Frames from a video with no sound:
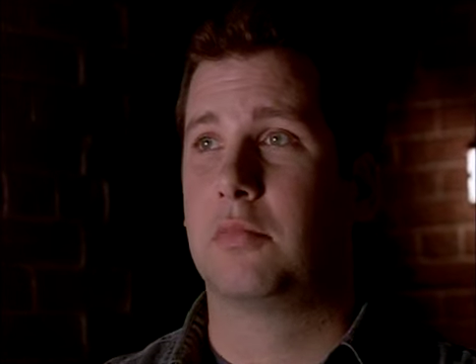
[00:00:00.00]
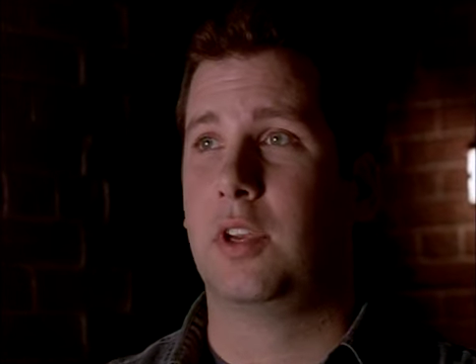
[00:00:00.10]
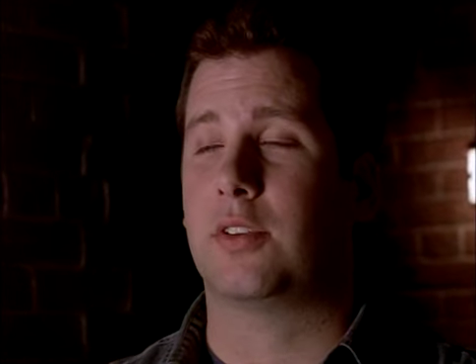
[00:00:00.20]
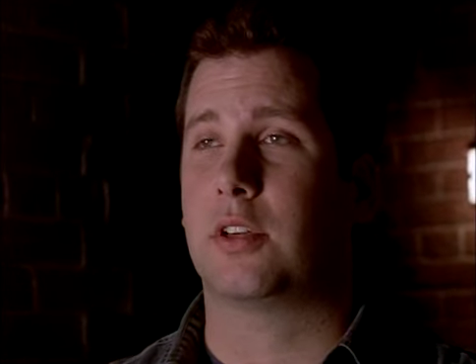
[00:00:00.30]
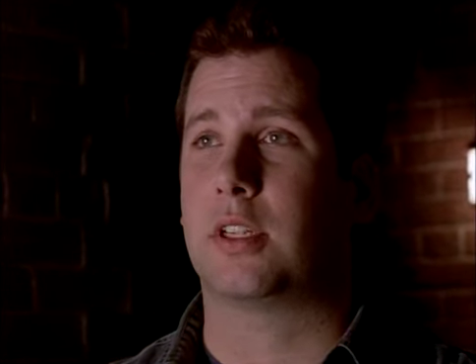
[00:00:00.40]

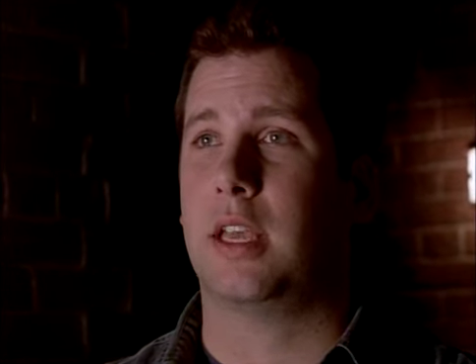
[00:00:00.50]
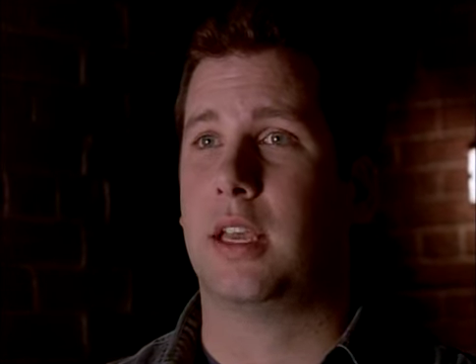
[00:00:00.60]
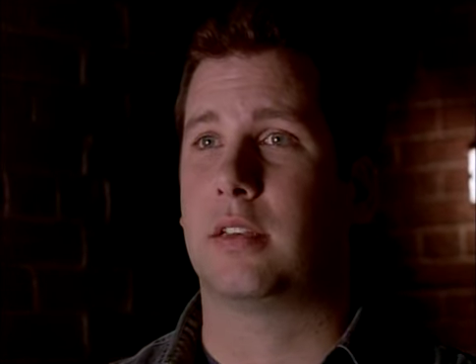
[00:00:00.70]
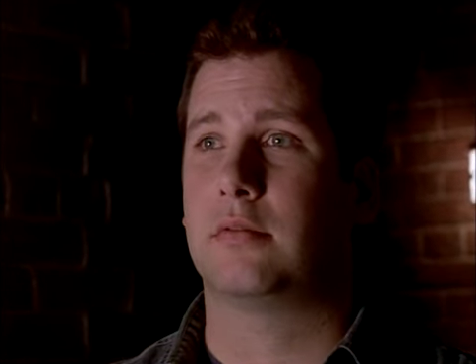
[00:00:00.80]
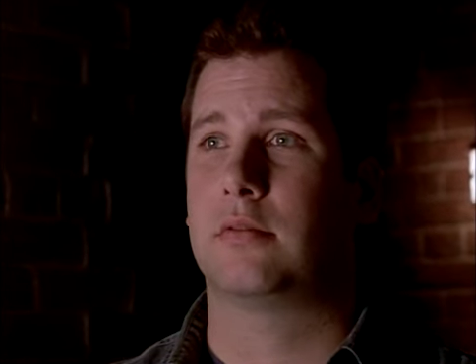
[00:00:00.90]
He's a good
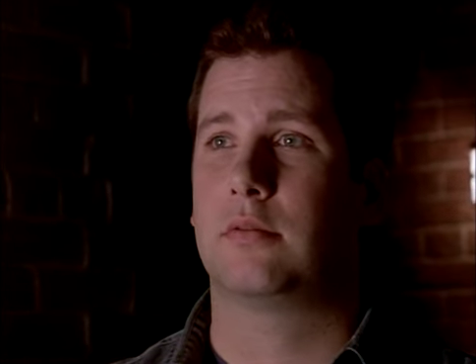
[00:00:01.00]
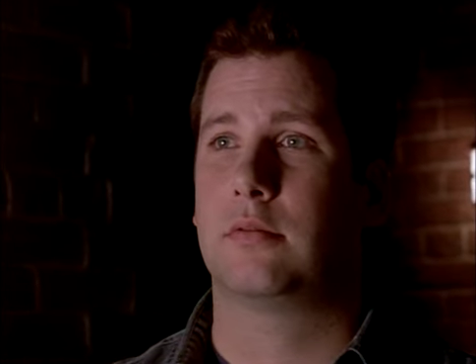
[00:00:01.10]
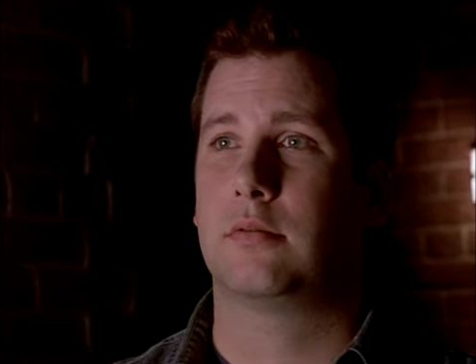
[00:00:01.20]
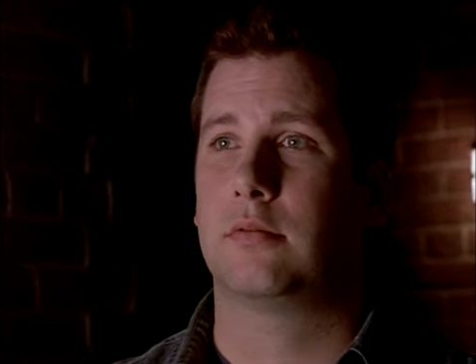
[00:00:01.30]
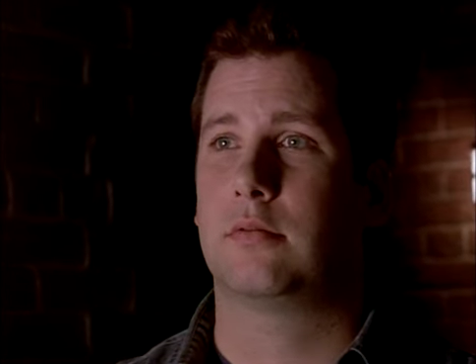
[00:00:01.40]
kid.
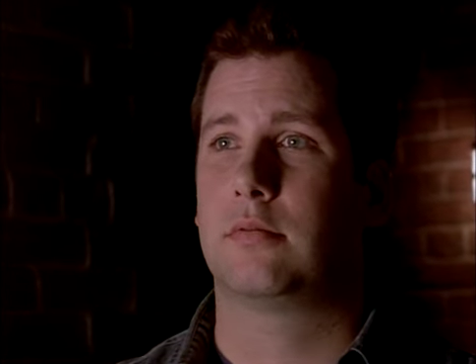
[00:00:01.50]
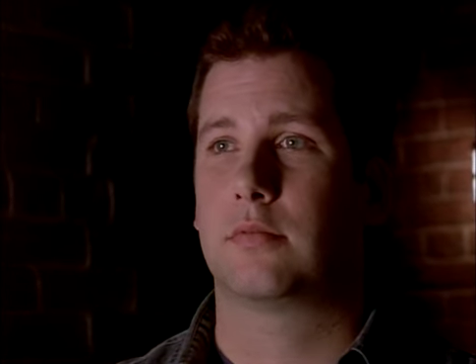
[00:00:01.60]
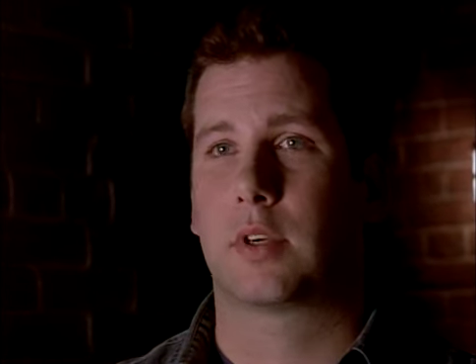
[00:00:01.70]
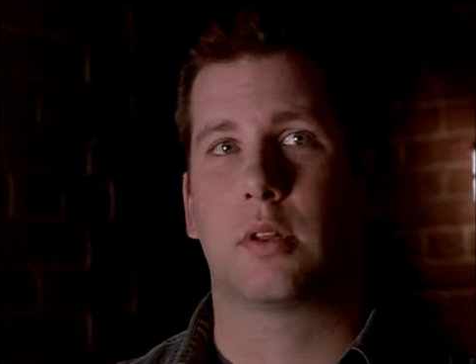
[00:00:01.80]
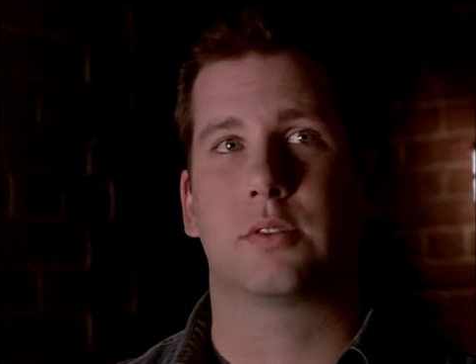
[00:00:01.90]

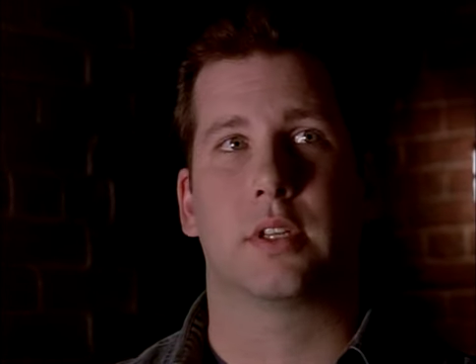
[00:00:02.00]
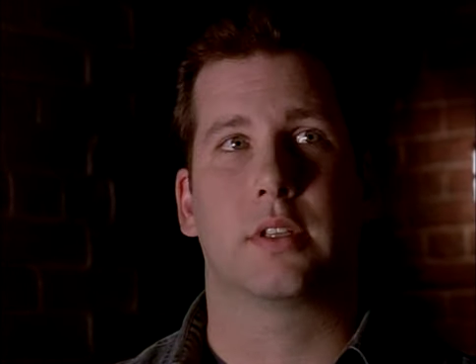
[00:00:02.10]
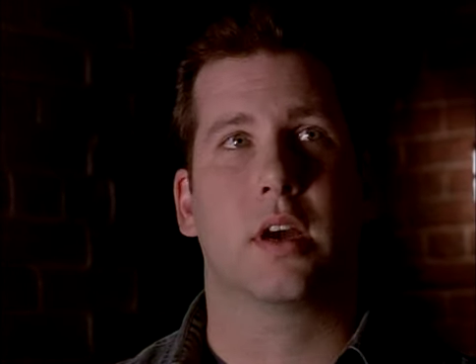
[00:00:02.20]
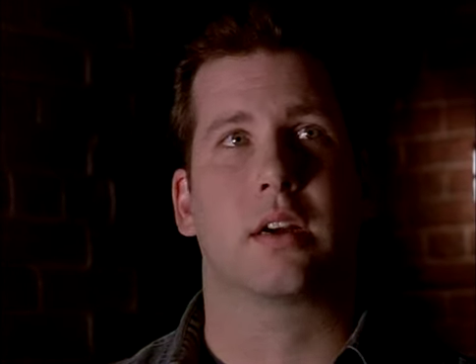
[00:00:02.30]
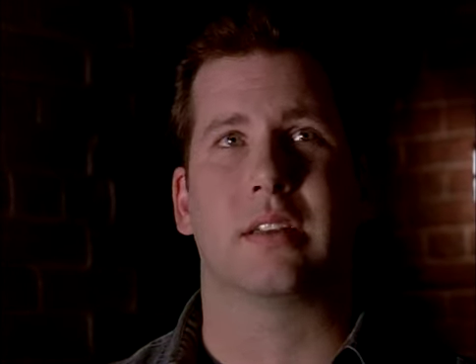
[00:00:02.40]
Glows in the
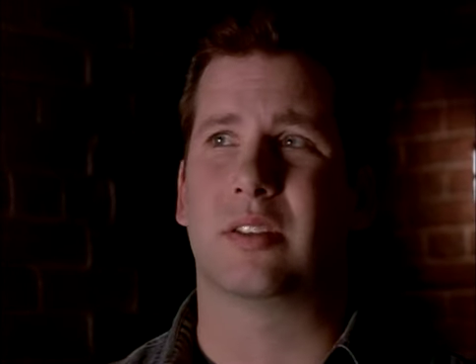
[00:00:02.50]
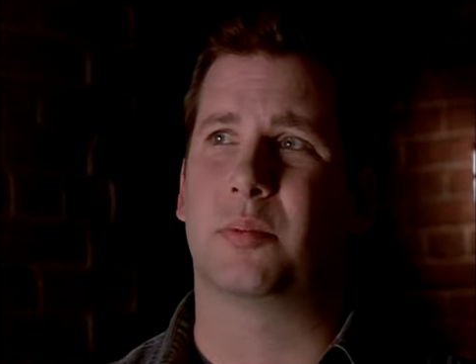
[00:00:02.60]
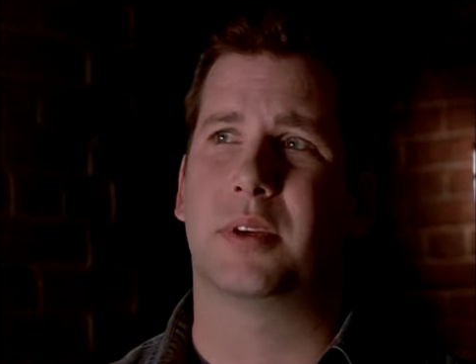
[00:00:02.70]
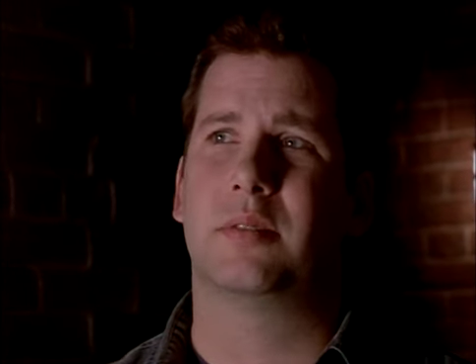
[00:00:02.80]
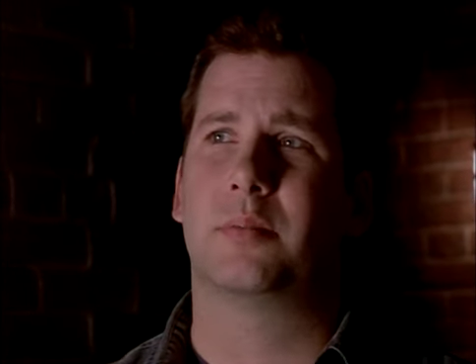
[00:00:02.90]
dark a little
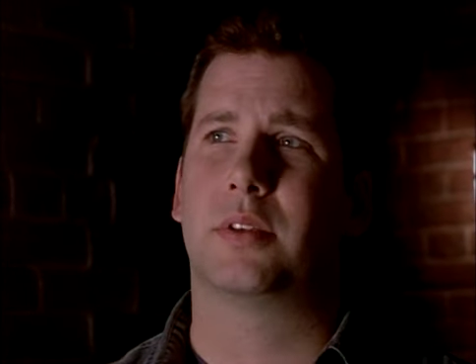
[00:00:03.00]
bit.